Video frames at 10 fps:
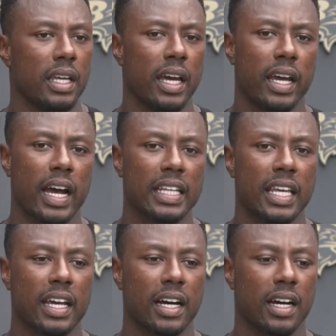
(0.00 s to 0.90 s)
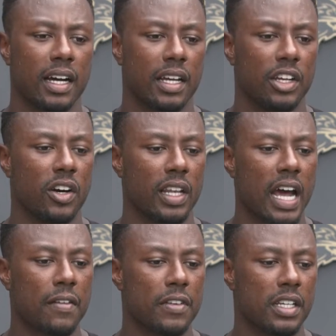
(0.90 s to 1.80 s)
Yeah. I think, a
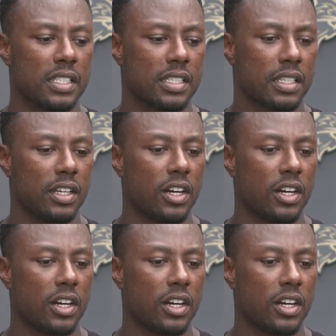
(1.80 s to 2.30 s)
lot of it is,